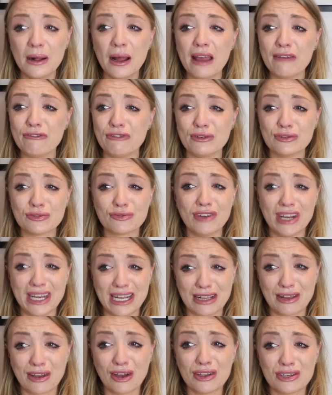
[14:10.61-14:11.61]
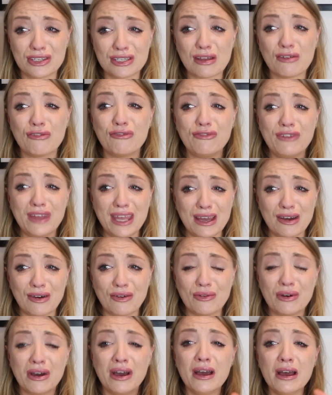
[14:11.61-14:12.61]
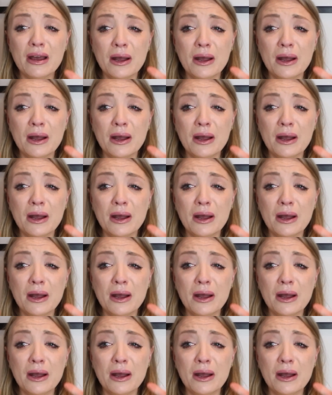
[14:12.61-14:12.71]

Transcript: It feels really good to feel